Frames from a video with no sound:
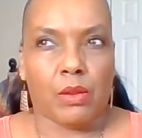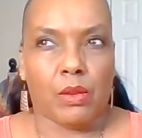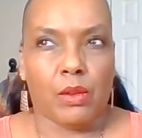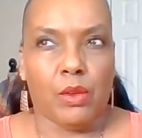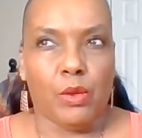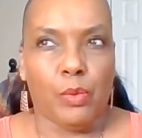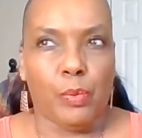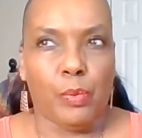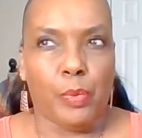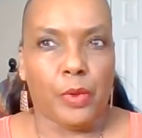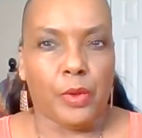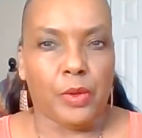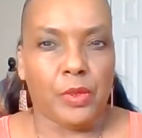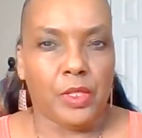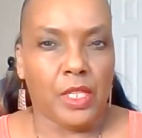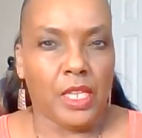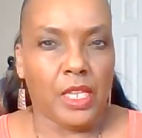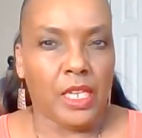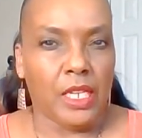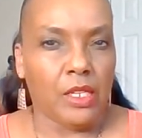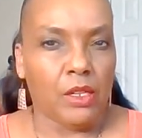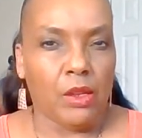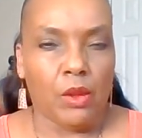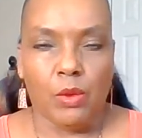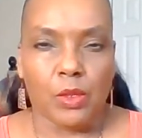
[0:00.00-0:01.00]

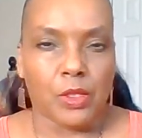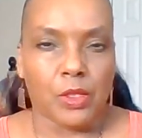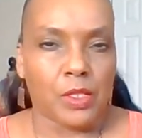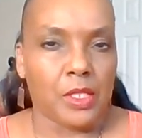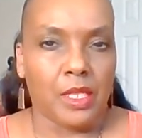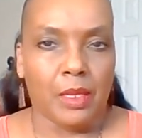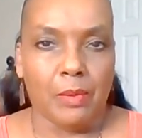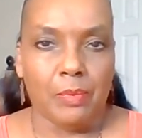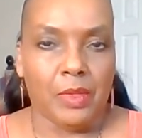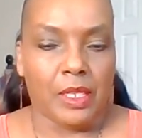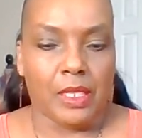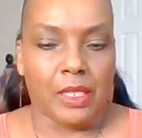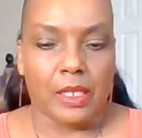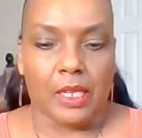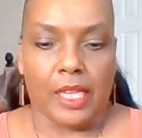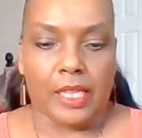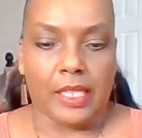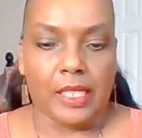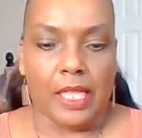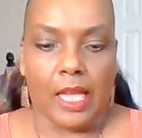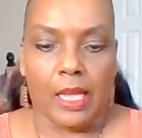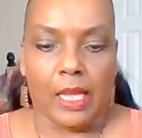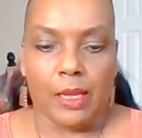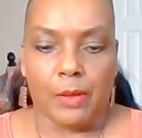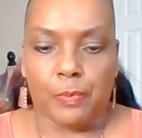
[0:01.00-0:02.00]
Cupertino or something
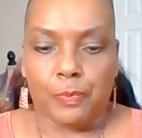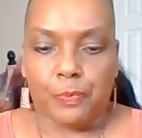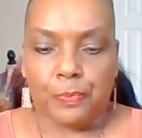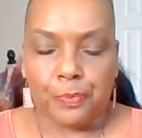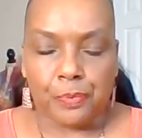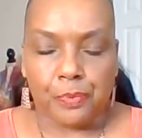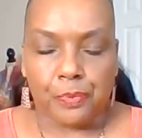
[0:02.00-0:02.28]
like that.